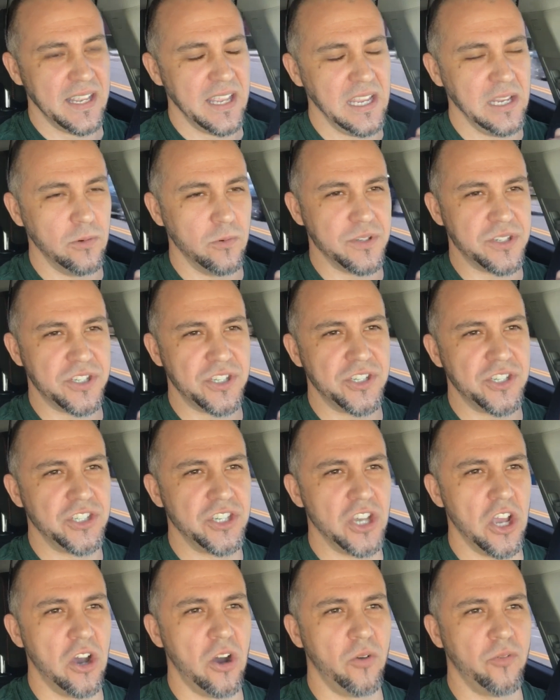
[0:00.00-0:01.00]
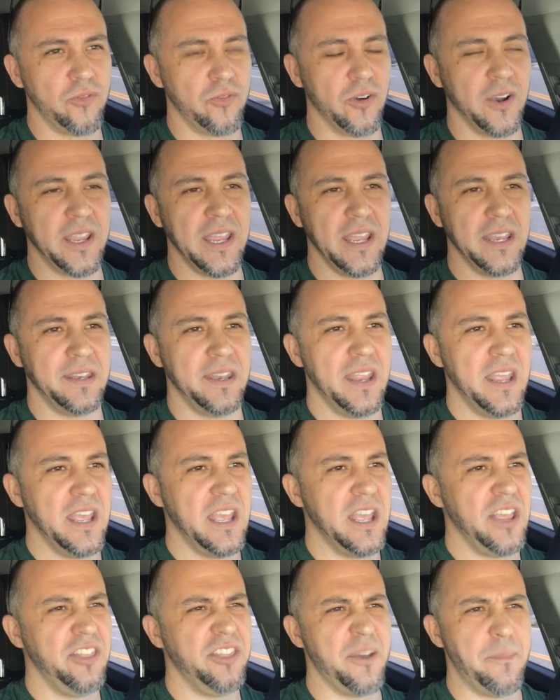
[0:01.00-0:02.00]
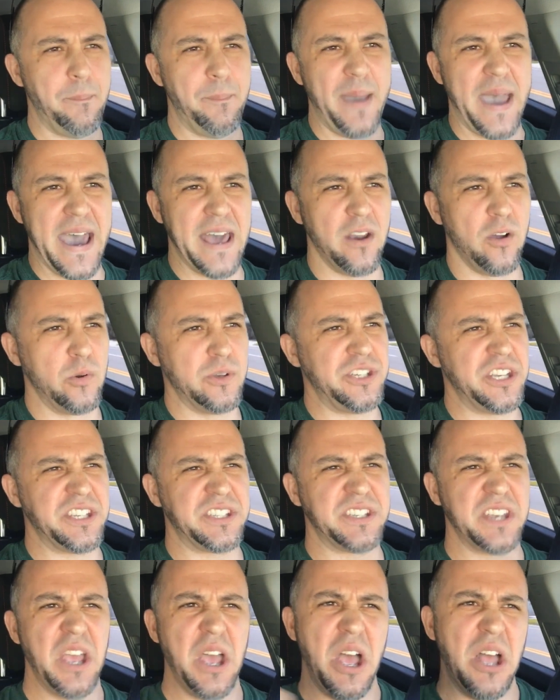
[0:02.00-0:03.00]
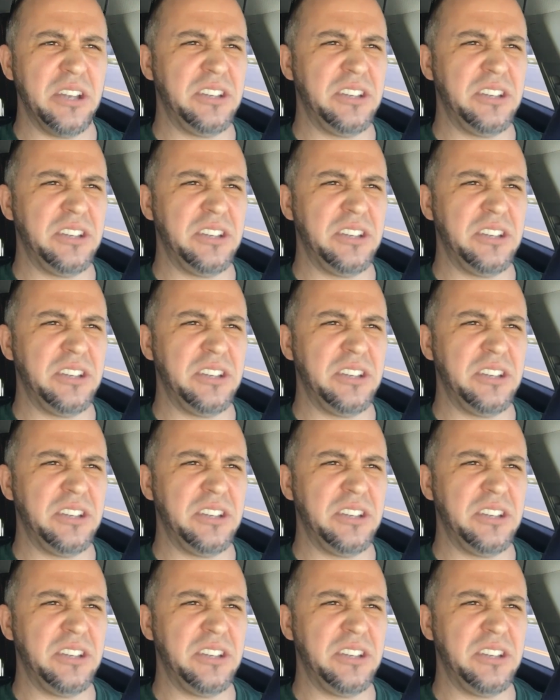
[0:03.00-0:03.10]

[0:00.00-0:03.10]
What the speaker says: it was so freaking, the battle was just,